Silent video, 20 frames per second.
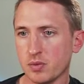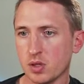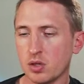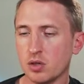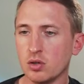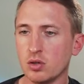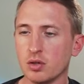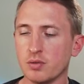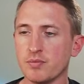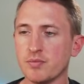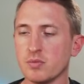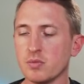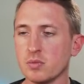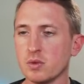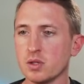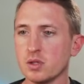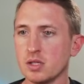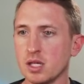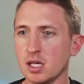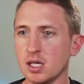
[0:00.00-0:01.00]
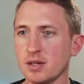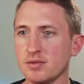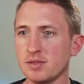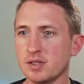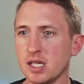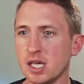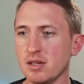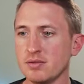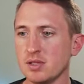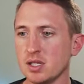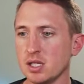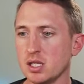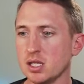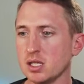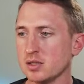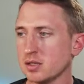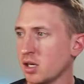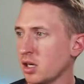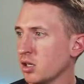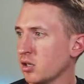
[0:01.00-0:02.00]
Cool, done. I've saved it.
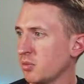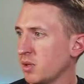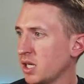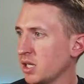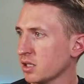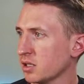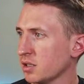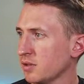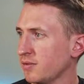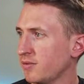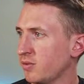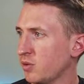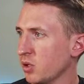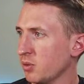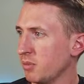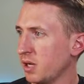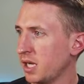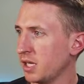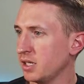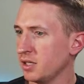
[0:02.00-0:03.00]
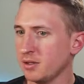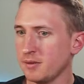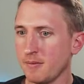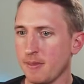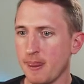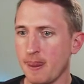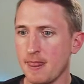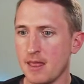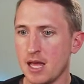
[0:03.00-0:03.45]
It's automatically formatted.